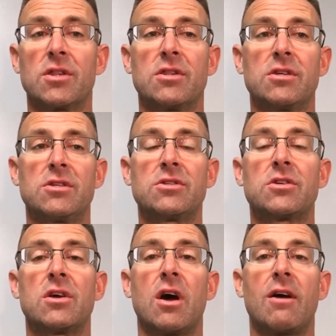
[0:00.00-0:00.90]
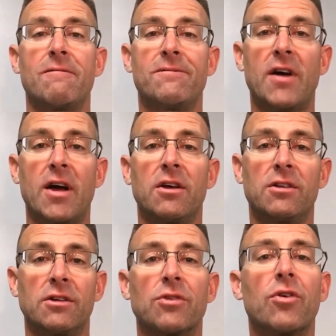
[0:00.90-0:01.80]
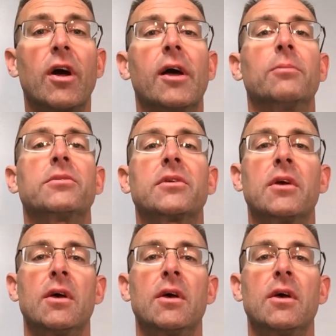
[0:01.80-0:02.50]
these are violent crimes